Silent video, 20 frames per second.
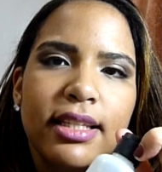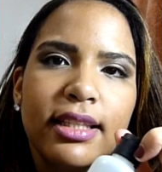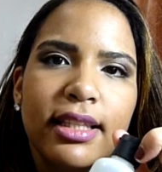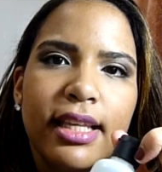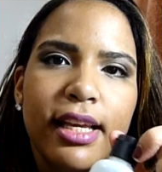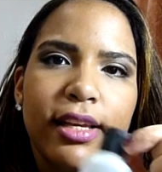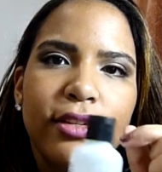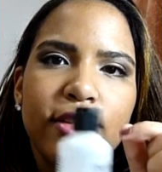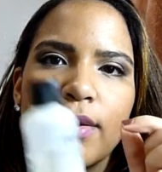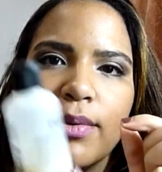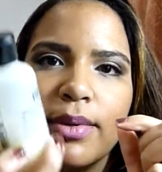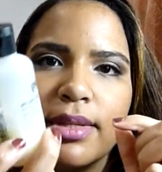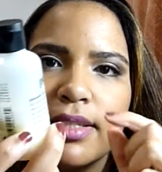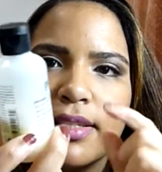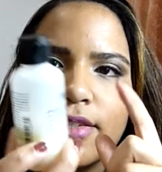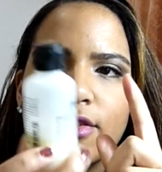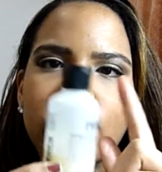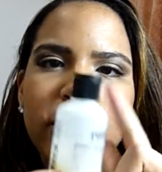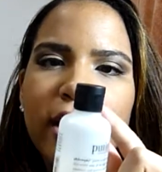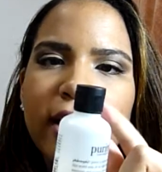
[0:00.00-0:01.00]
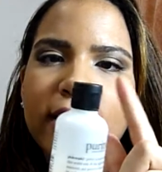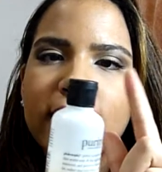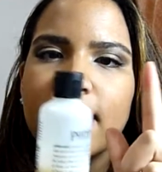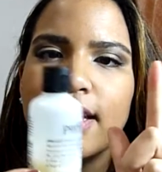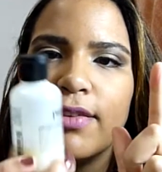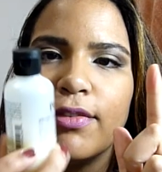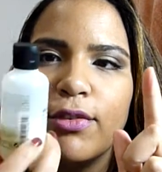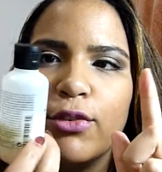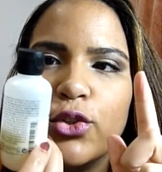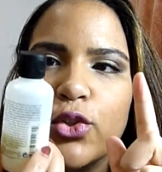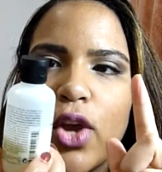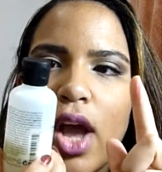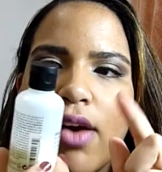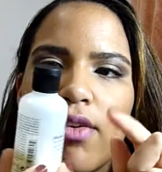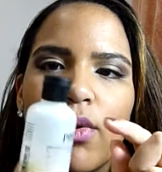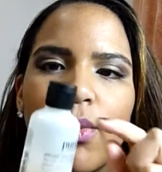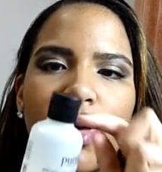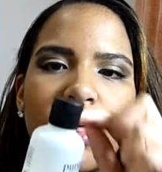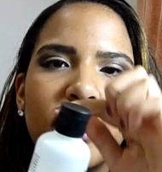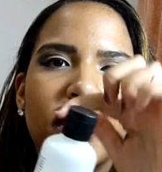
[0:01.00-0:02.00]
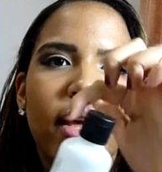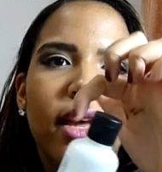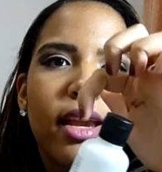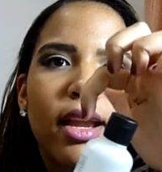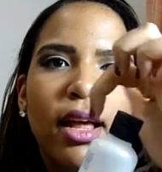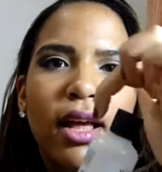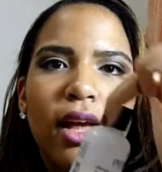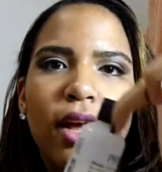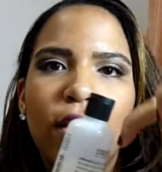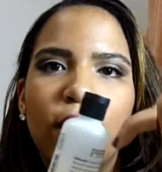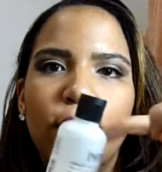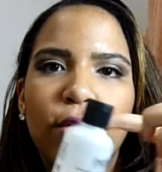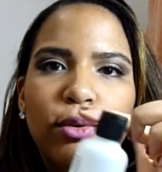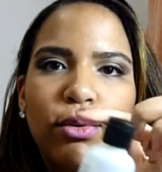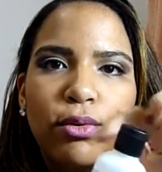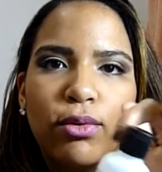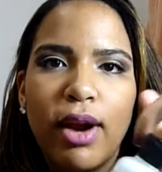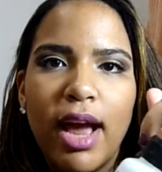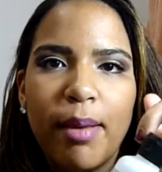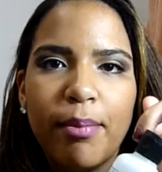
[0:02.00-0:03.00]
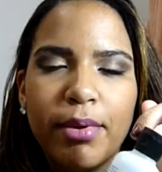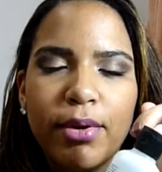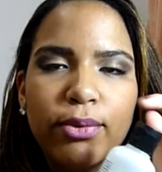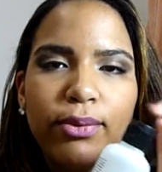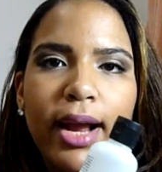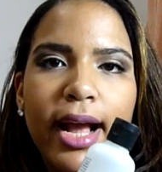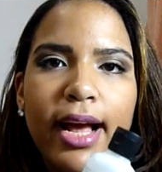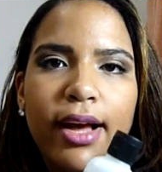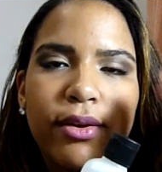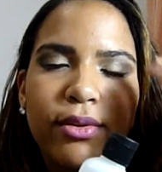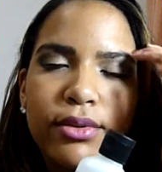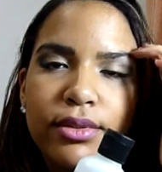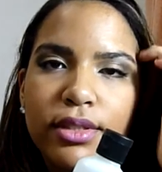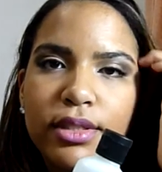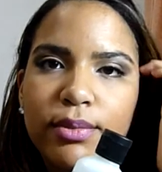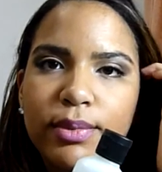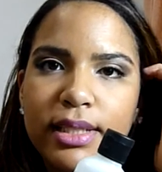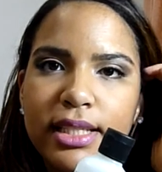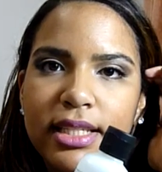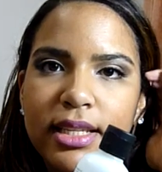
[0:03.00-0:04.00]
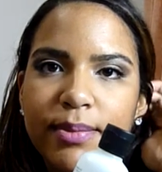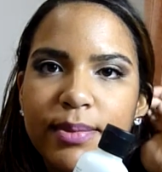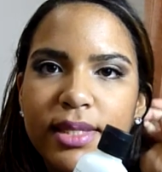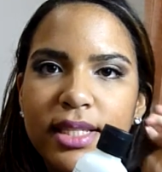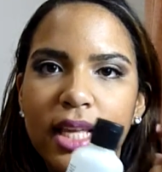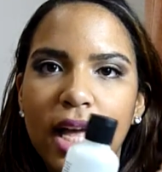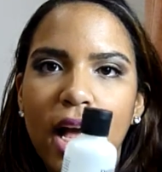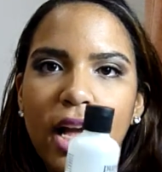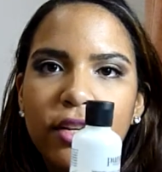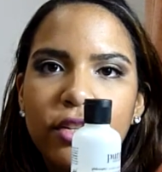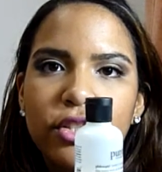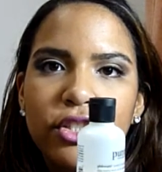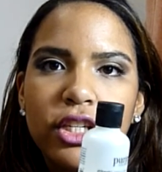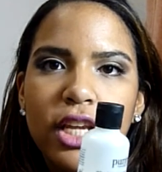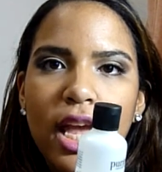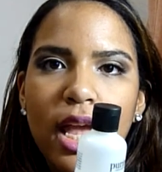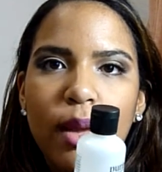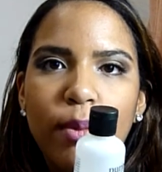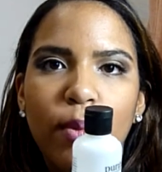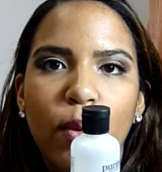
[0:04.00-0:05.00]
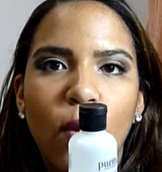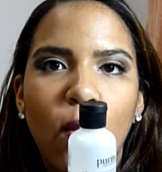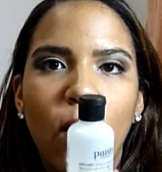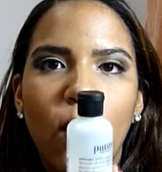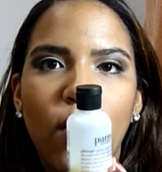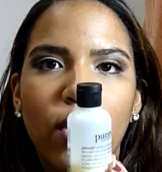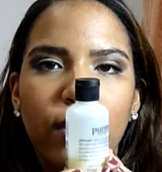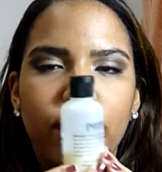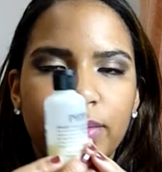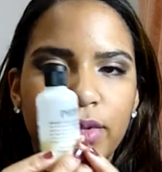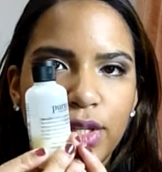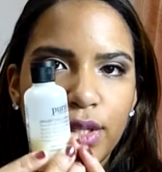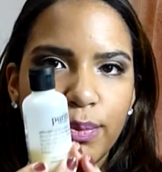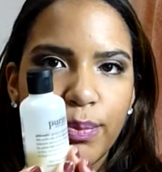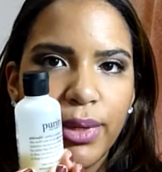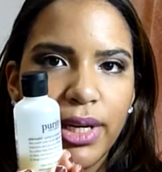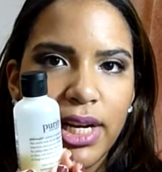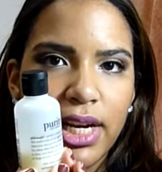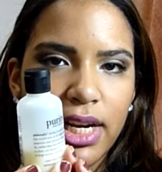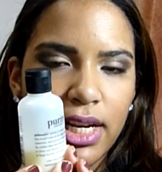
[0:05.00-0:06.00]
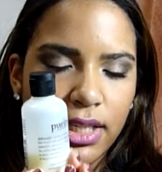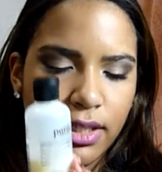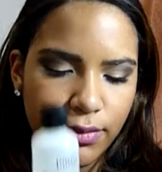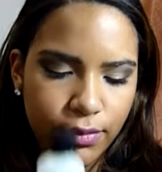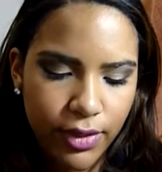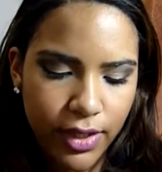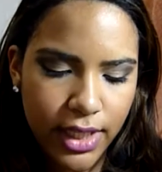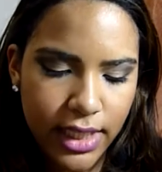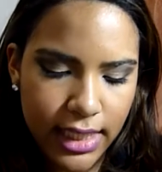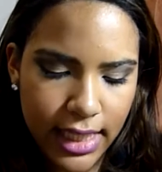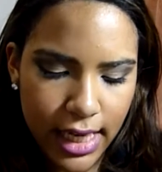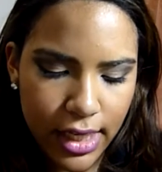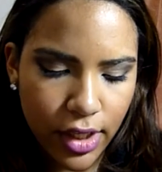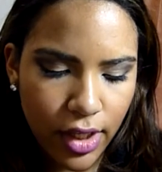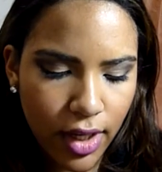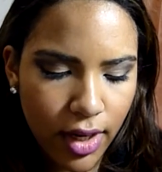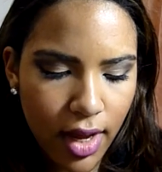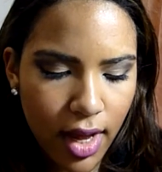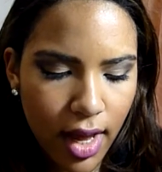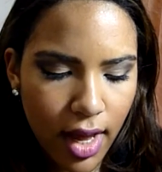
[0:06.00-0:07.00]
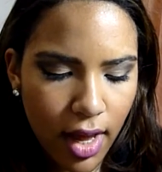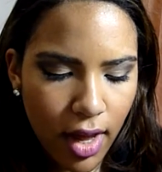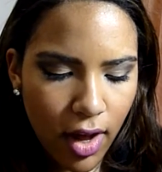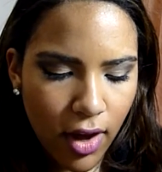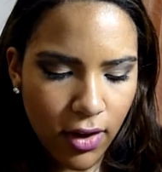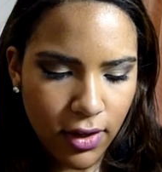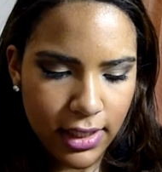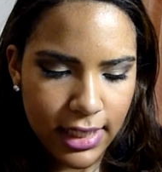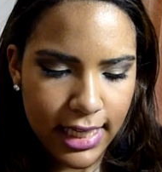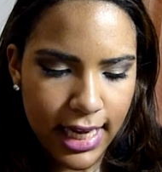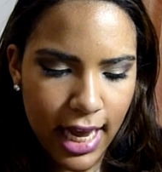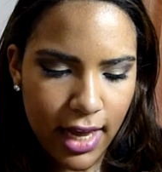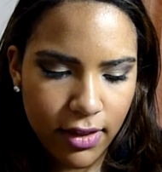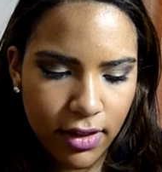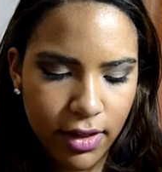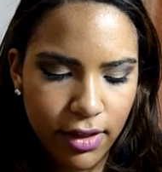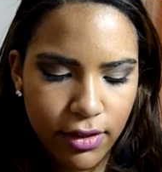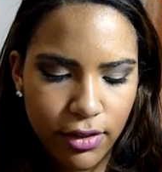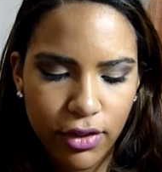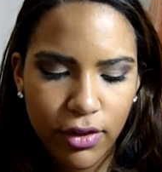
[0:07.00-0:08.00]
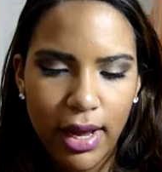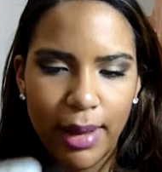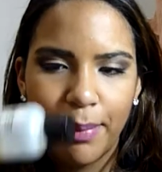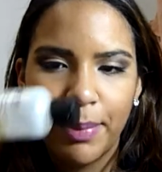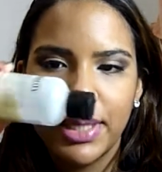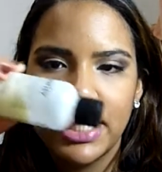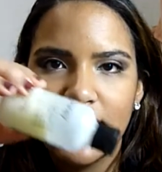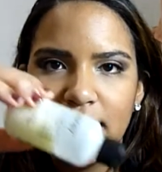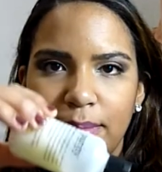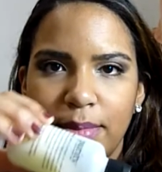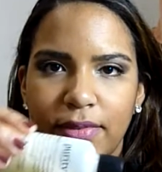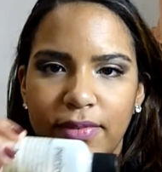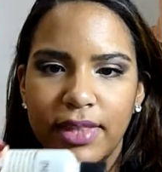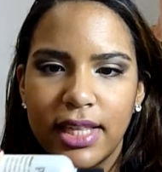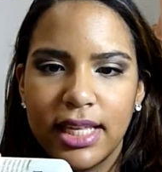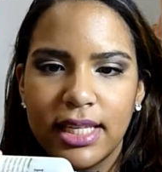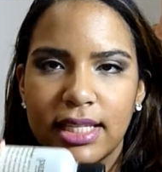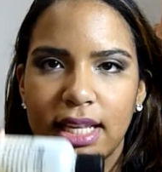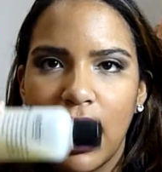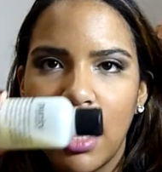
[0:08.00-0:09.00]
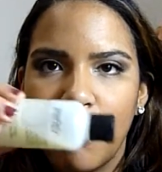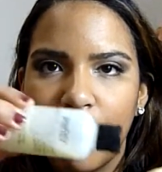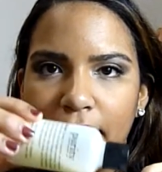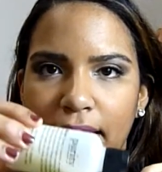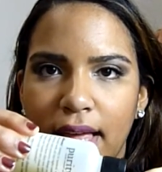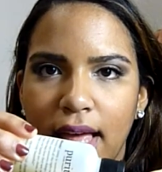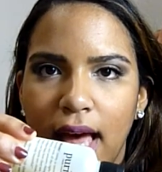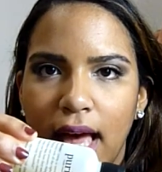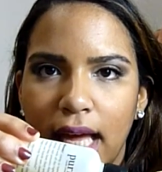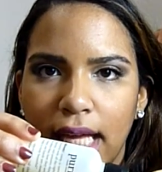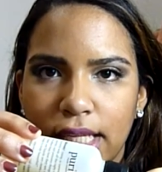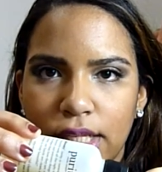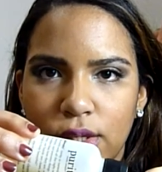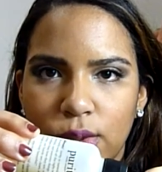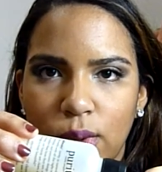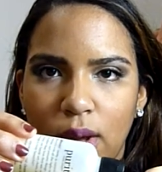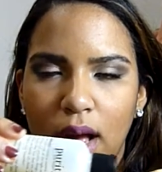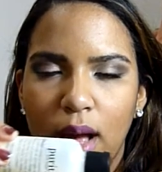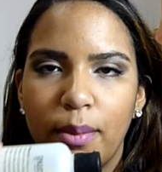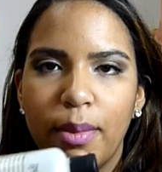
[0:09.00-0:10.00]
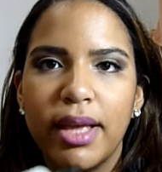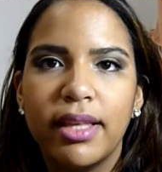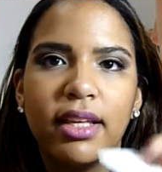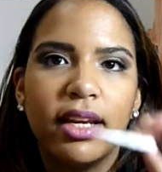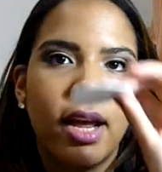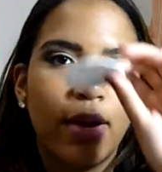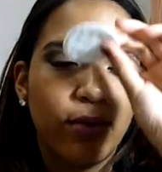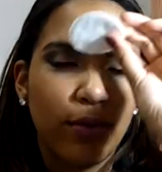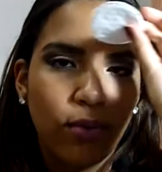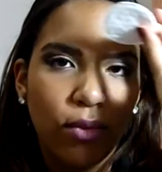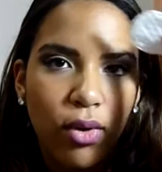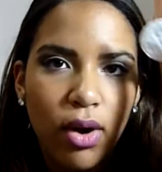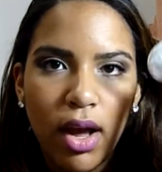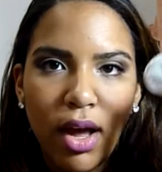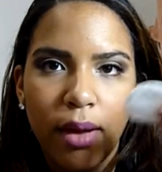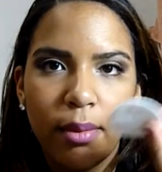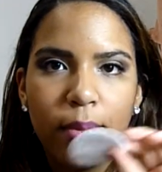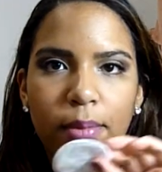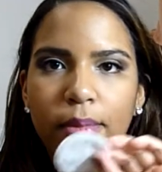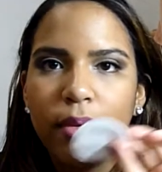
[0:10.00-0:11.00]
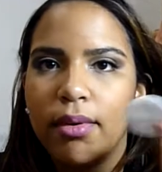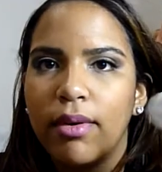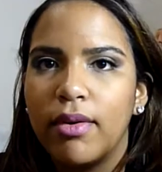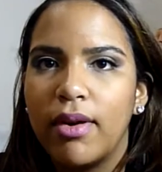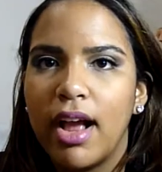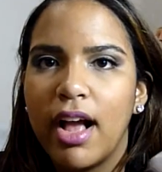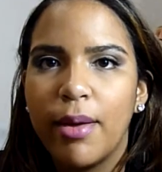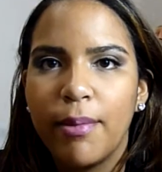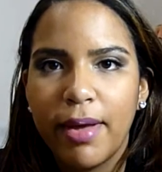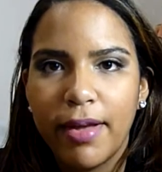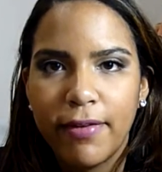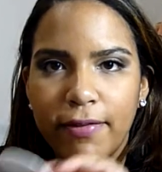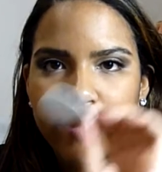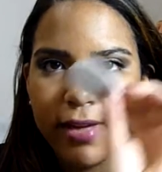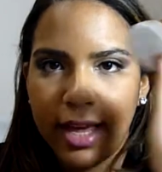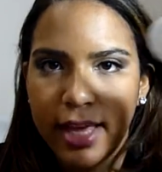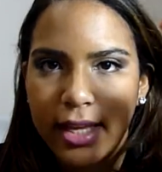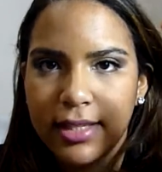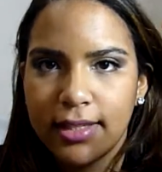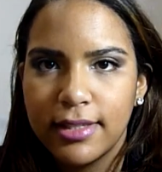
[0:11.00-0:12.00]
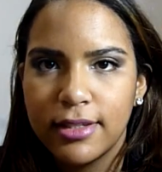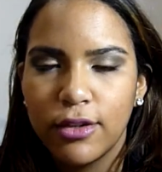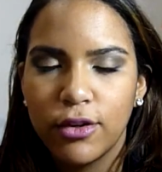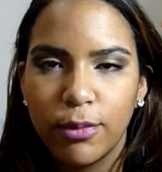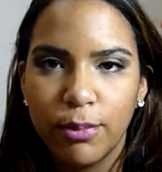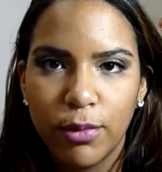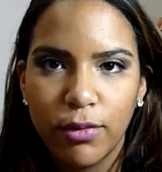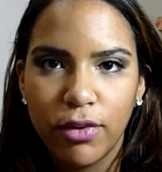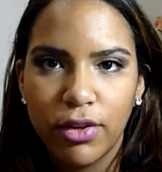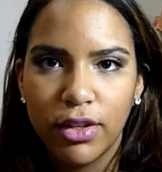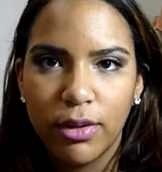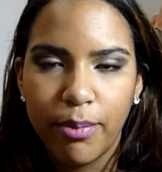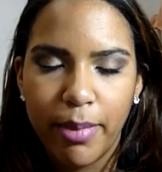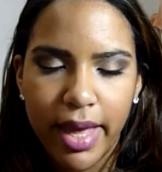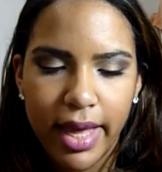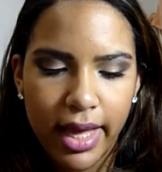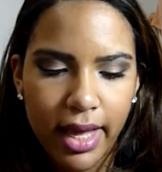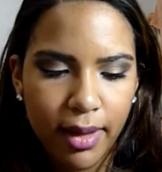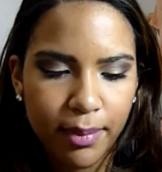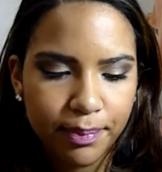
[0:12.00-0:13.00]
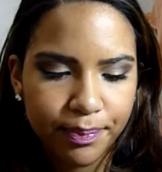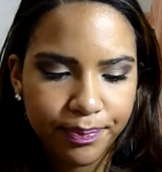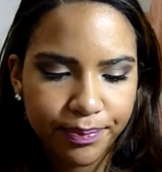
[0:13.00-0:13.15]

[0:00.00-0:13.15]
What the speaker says: leak. So it suggests that if you travel with it, wrap it around with some Scotch tape or just put it in a different container altogether. So I put some of this on my cotton swab, and then I rub around my face to remove all the makeup.